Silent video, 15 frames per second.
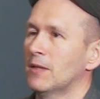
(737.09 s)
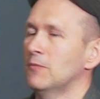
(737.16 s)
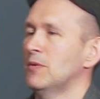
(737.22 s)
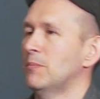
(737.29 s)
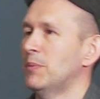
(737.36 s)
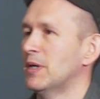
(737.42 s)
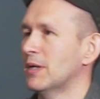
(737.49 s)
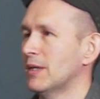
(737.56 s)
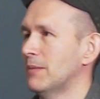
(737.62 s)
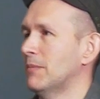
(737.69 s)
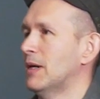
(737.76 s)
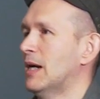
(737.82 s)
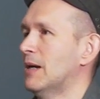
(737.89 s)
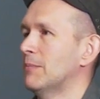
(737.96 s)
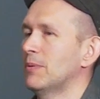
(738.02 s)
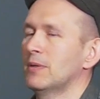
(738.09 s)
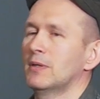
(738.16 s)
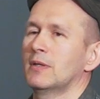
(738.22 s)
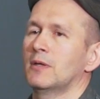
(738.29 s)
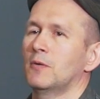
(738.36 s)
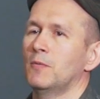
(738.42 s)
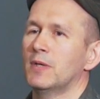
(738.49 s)
we pair them up,
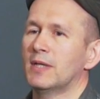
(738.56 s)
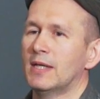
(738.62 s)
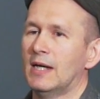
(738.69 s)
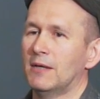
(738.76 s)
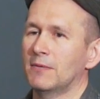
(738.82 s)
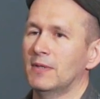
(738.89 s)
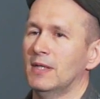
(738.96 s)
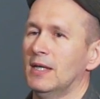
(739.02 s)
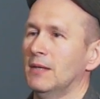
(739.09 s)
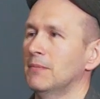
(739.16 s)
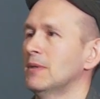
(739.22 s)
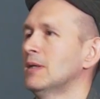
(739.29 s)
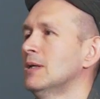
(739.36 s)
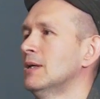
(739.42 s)
we count them,